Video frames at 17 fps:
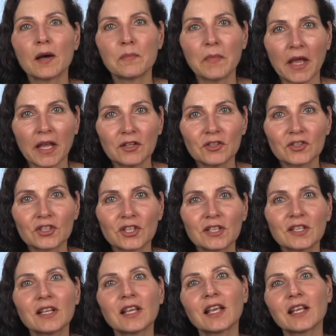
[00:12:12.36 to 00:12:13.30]

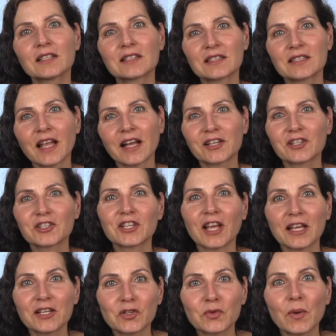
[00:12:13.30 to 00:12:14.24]
mansion, its
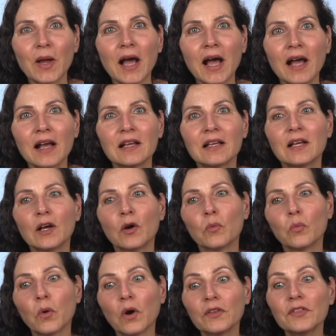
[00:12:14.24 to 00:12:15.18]
nakshatra,
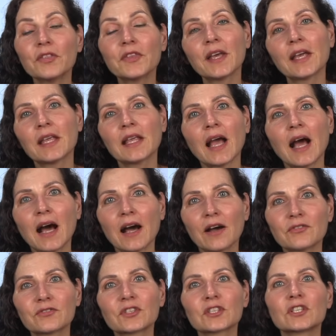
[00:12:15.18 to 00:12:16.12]
one day
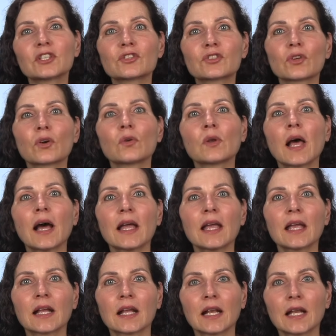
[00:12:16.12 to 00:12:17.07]
after the solar
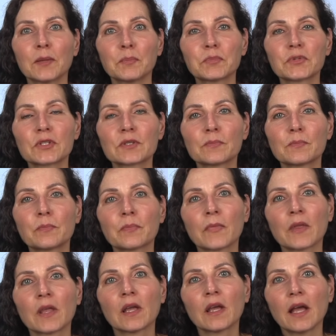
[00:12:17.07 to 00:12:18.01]
eclipse.
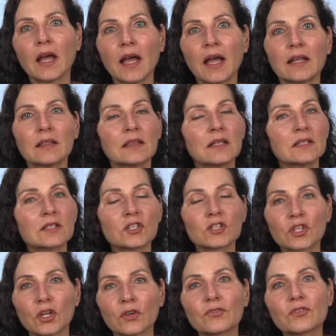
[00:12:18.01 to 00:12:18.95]
And this
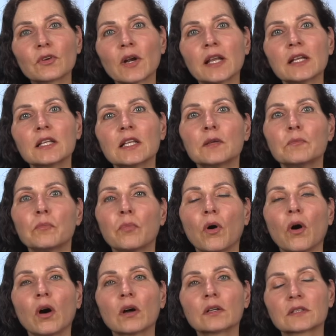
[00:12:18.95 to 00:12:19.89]
is of great
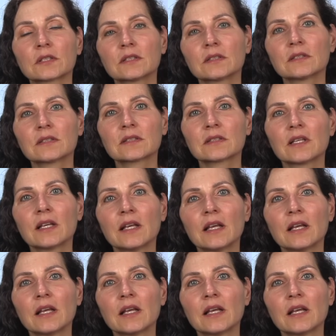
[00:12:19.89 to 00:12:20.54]
importance.